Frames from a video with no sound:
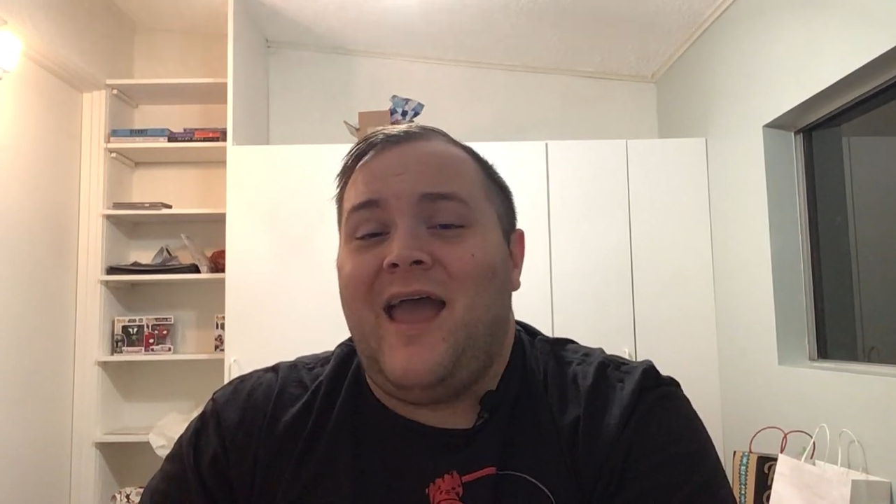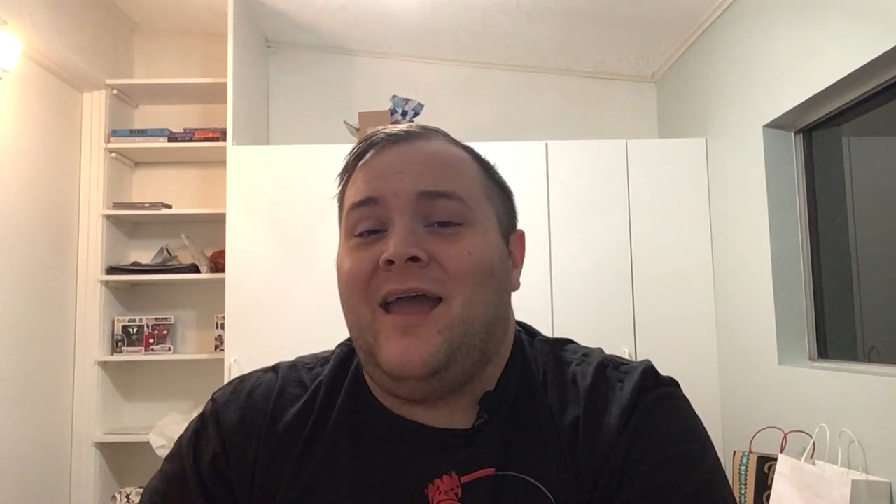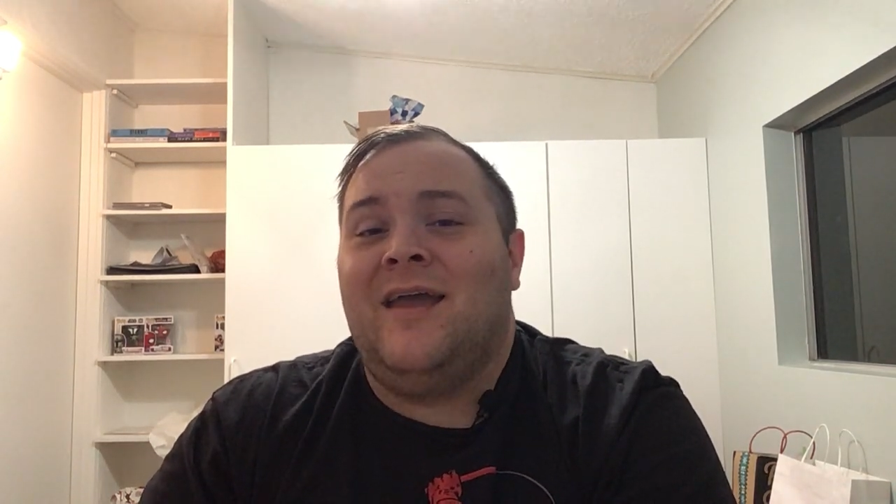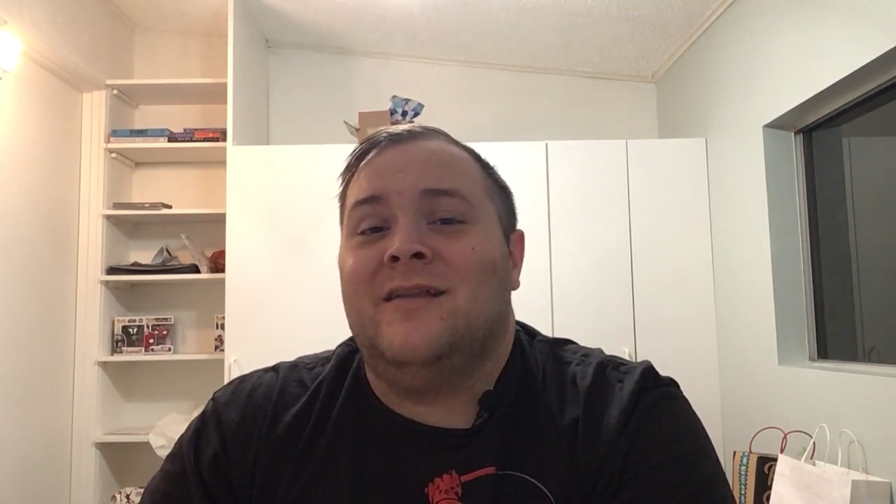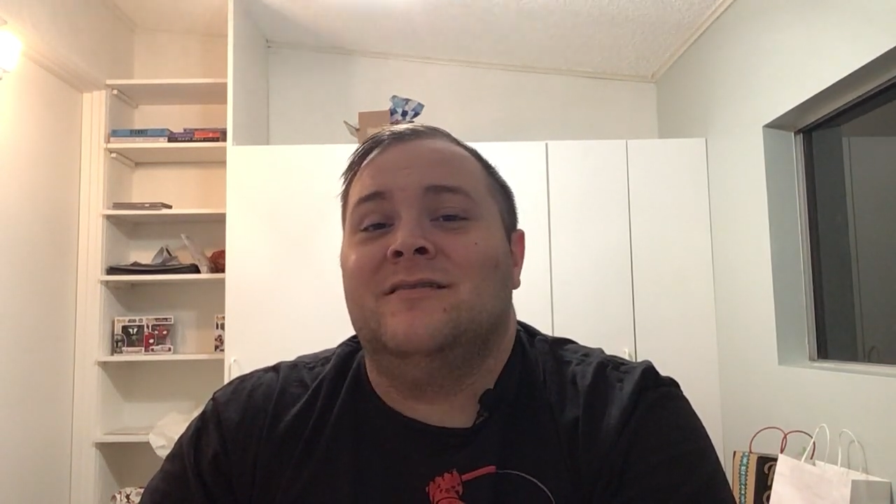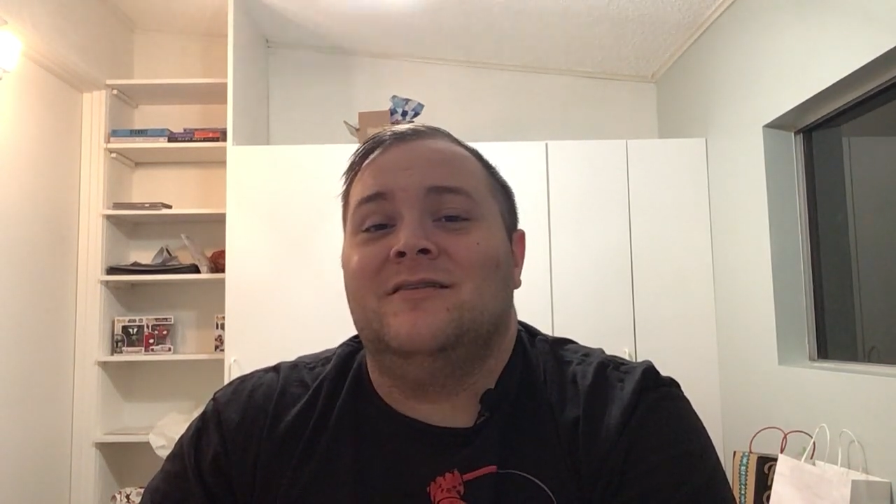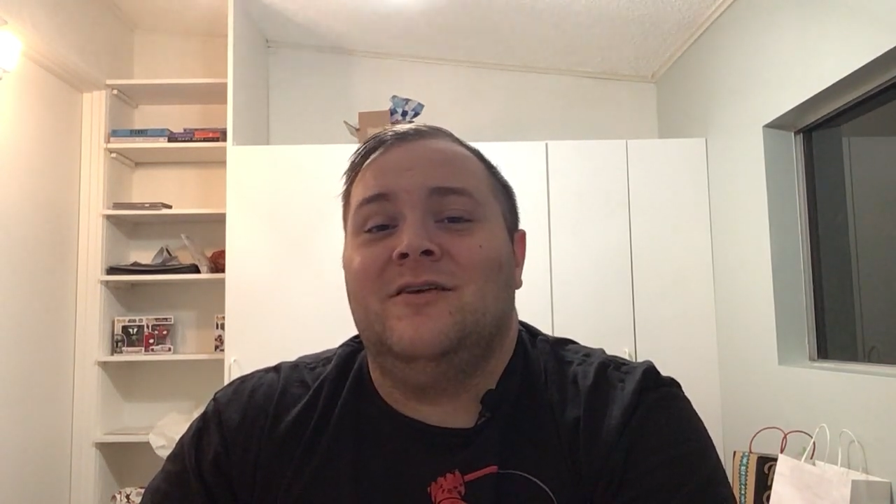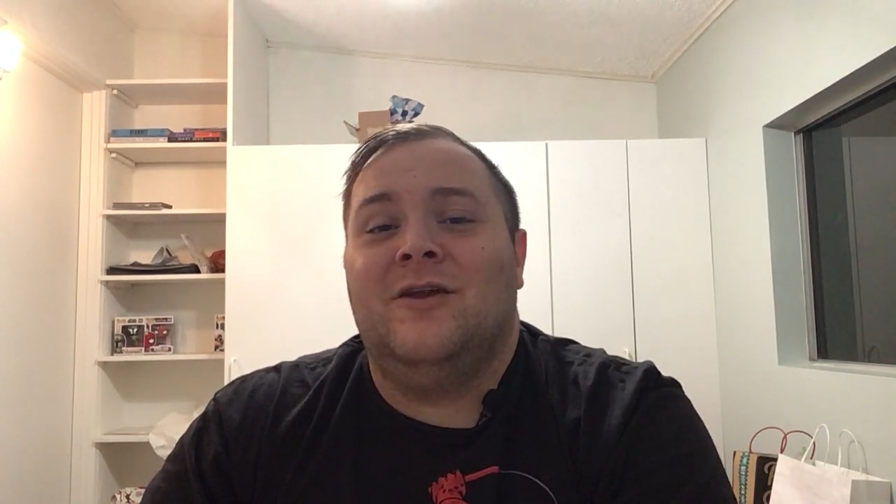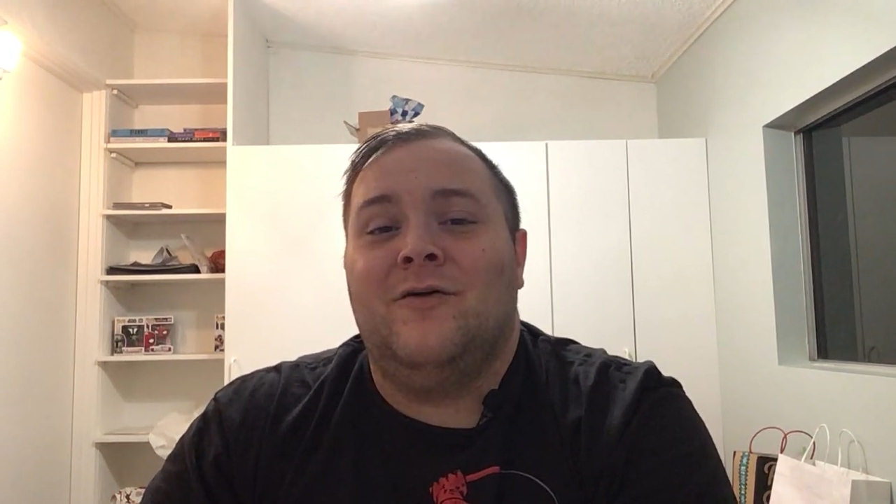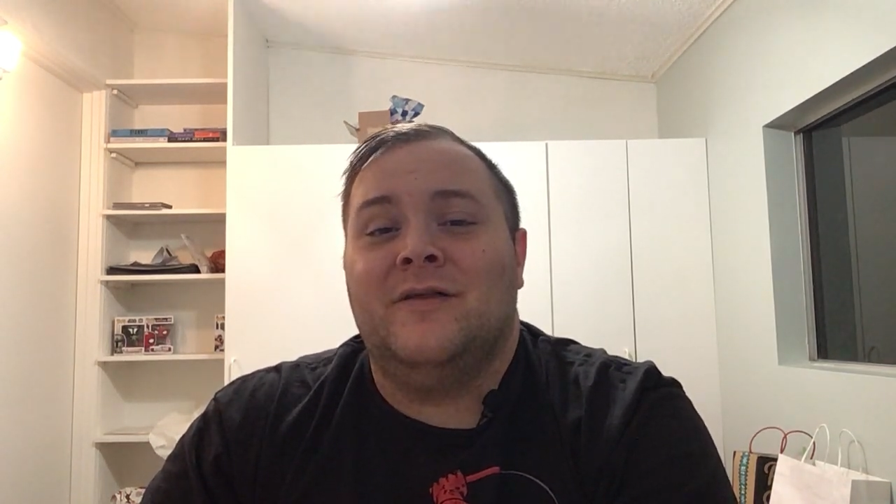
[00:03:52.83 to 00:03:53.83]
And
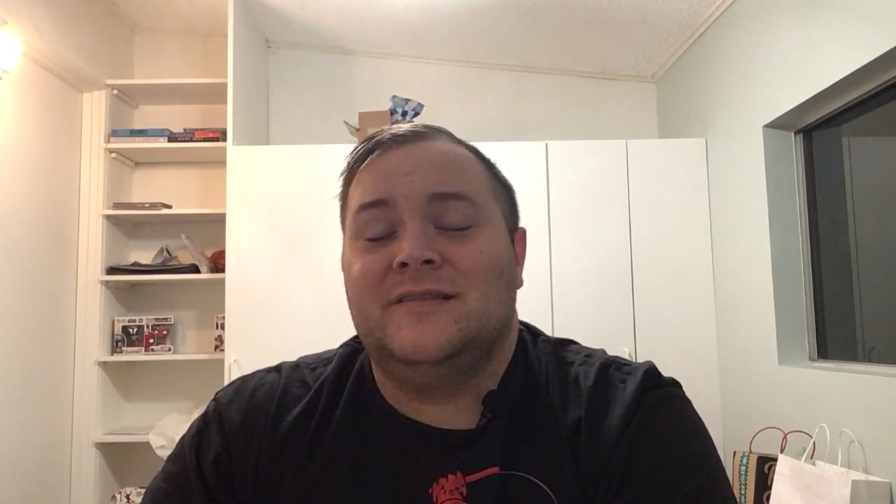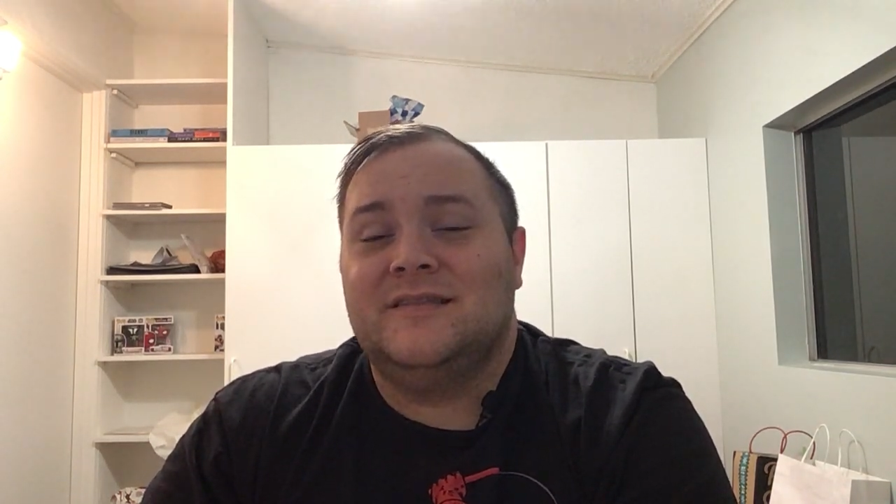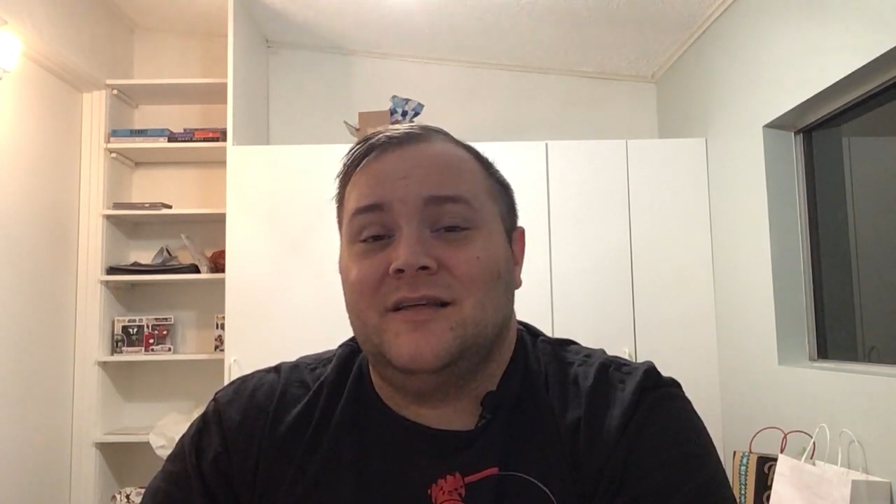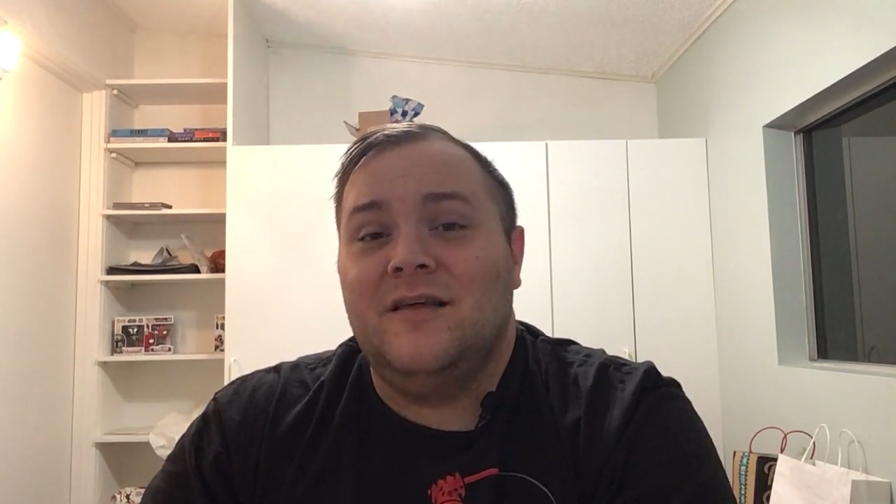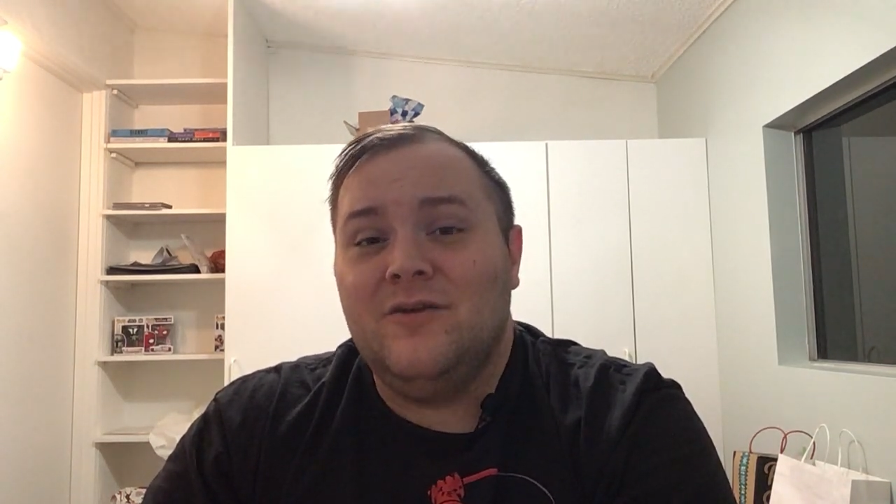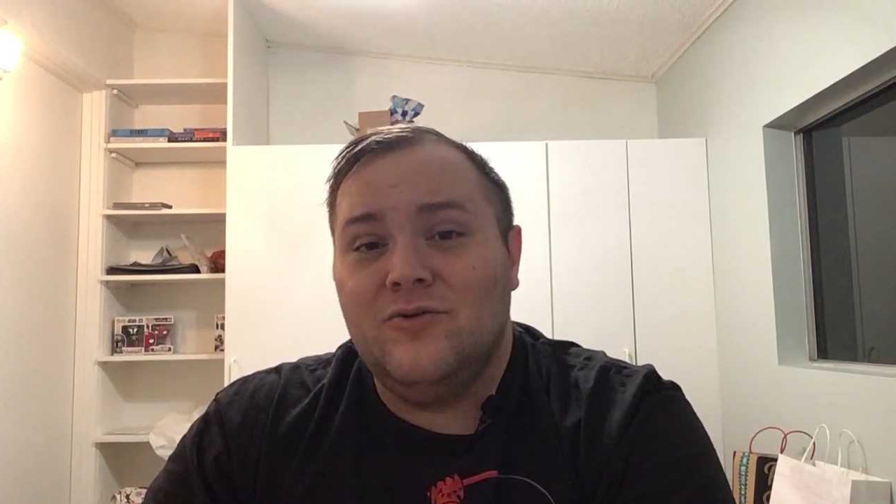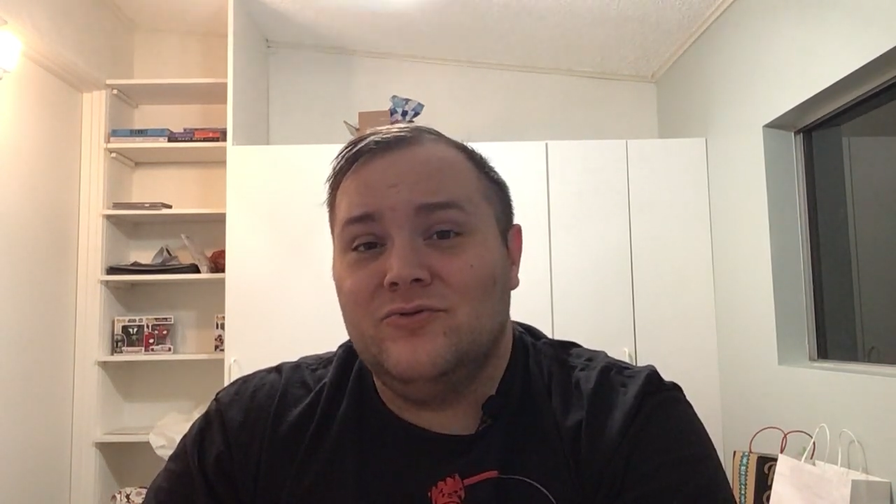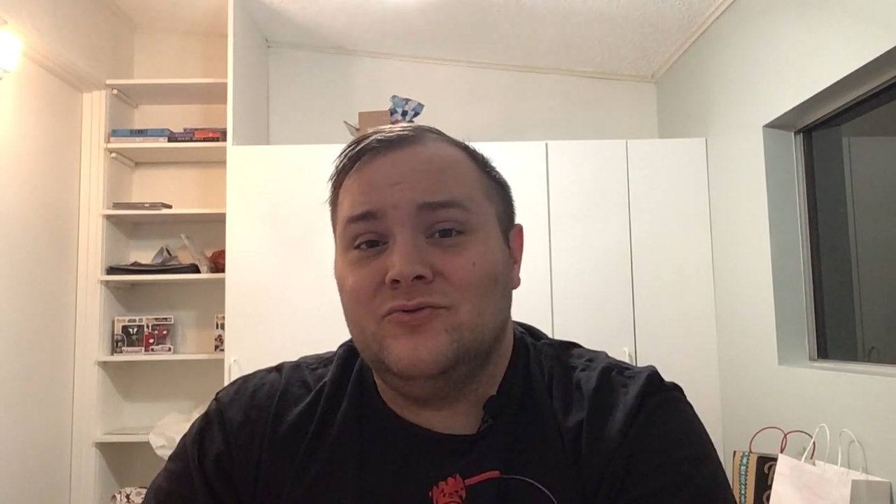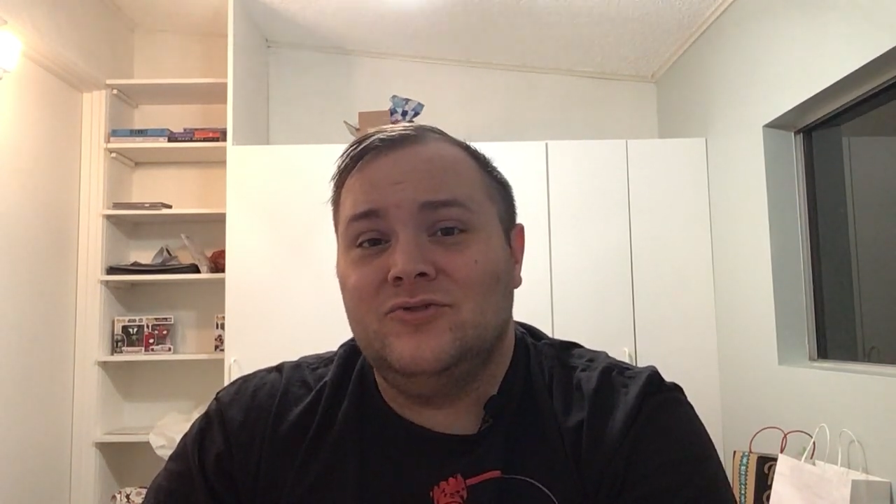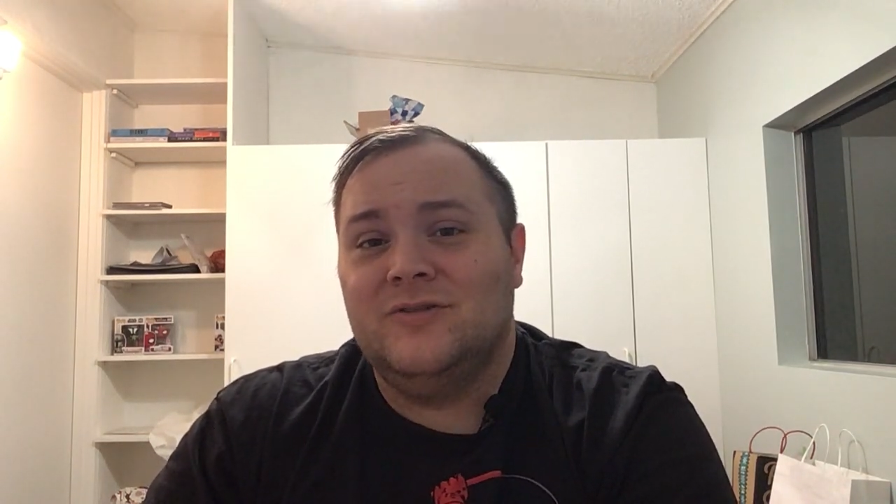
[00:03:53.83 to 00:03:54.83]
you know this is a
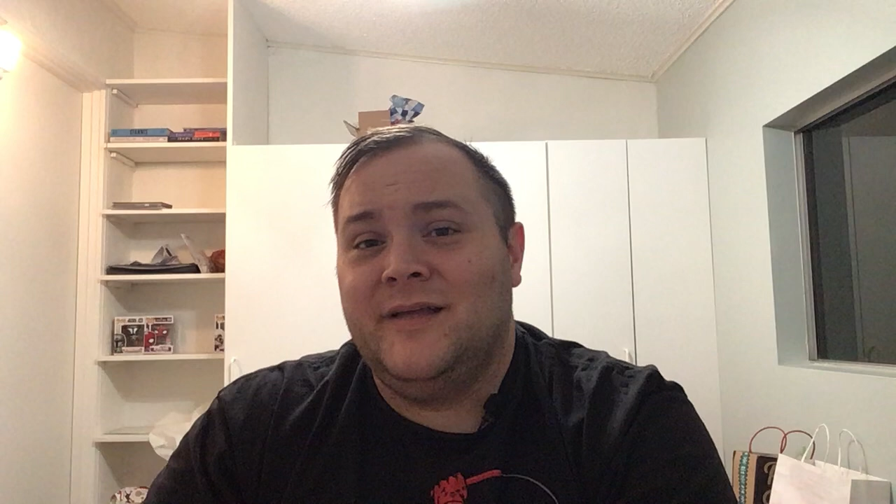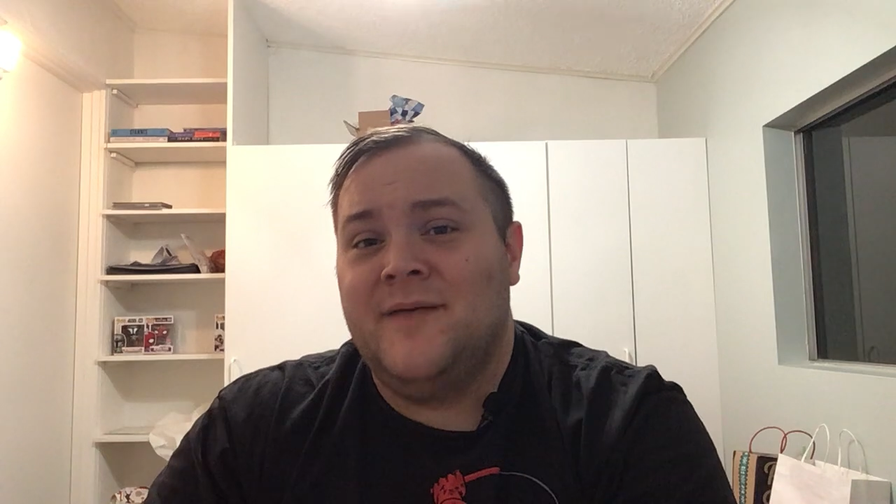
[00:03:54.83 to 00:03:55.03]
huge